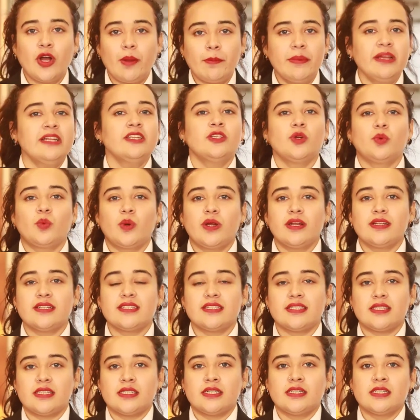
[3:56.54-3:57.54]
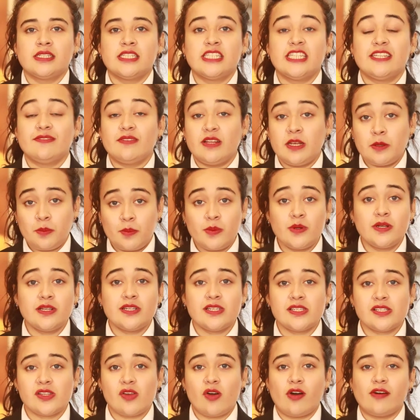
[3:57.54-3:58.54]
coming towards the
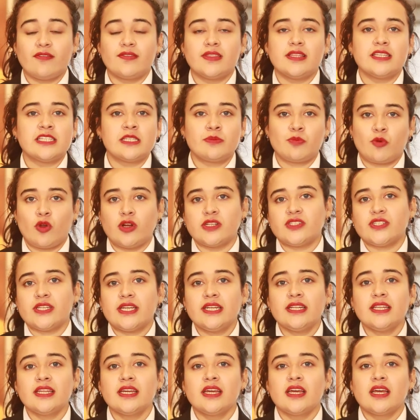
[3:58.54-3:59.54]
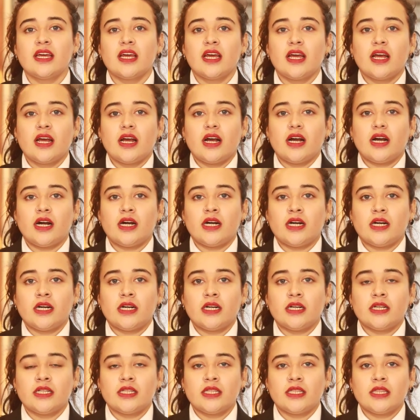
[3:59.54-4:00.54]
developers of this project,
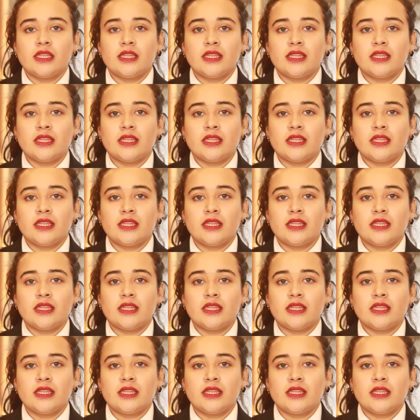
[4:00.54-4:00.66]
uh,